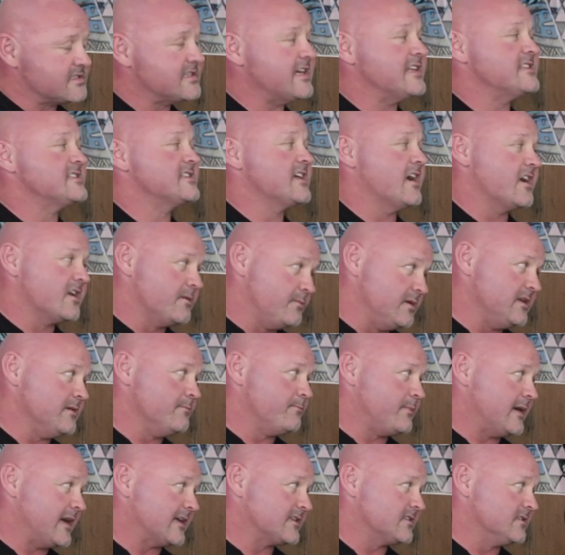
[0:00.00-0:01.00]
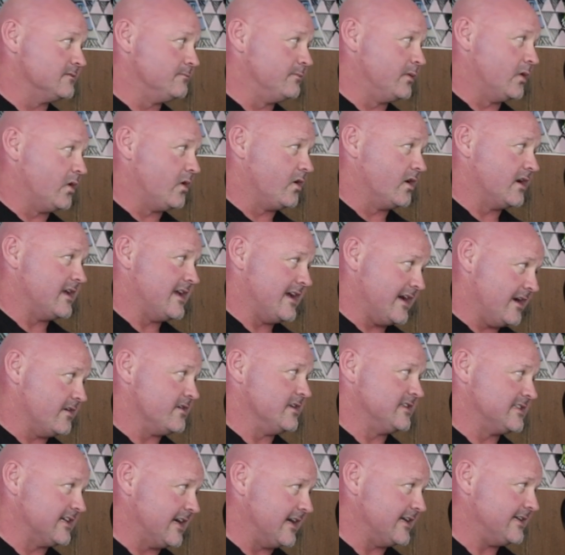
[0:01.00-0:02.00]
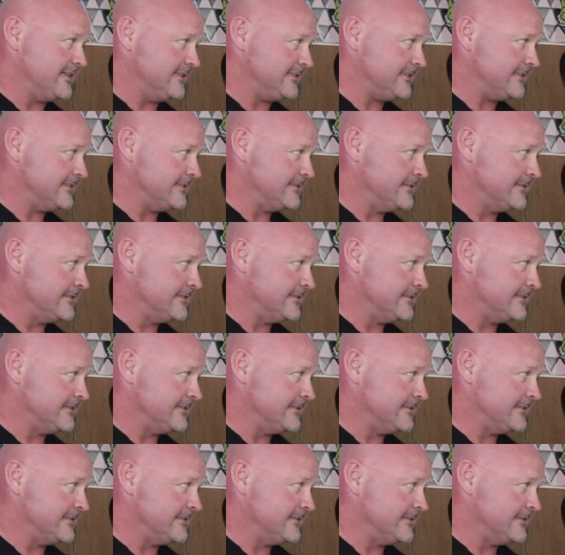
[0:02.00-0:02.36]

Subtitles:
That's going to be impacted by how you take it.